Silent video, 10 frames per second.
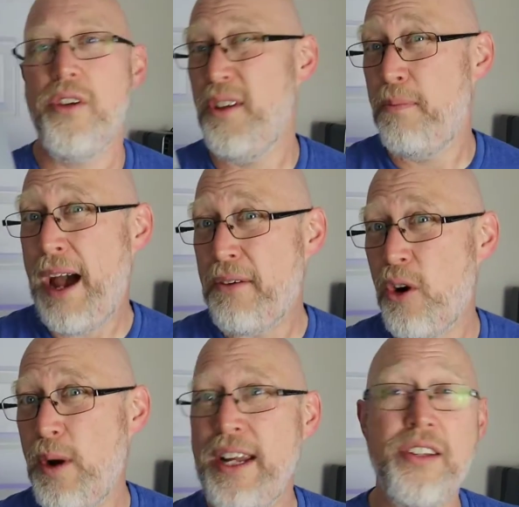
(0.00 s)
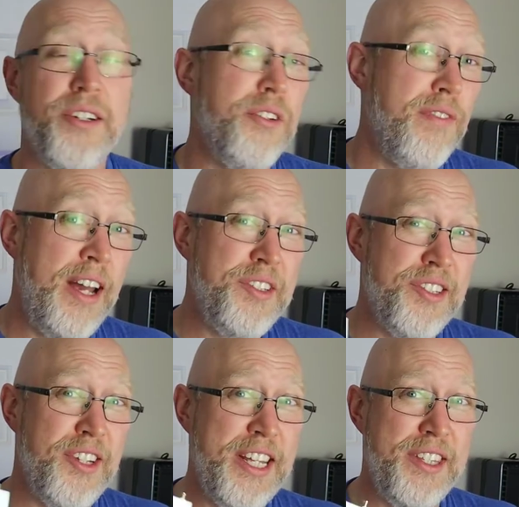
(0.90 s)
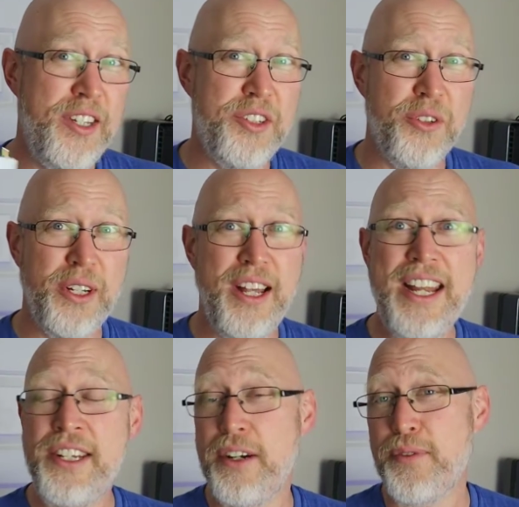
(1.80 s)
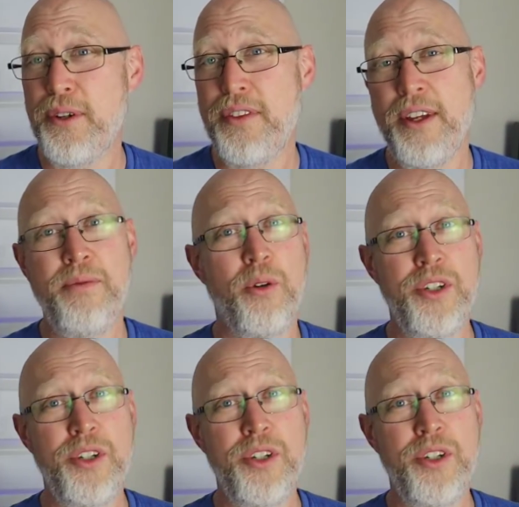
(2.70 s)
So the power ratings on devices like this are a lot different than